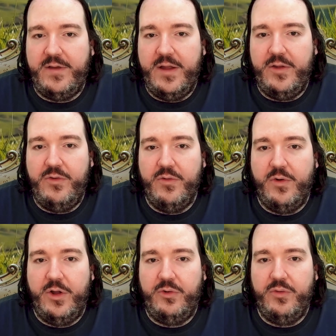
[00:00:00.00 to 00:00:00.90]
and you
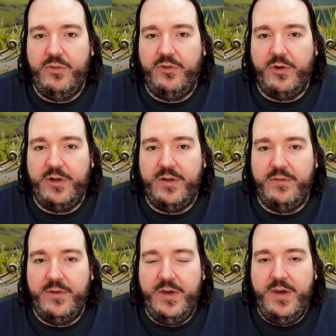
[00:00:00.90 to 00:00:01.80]
want to sort
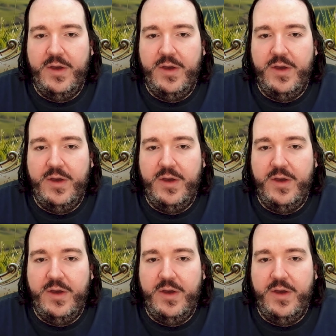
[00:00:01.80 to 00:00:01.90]
of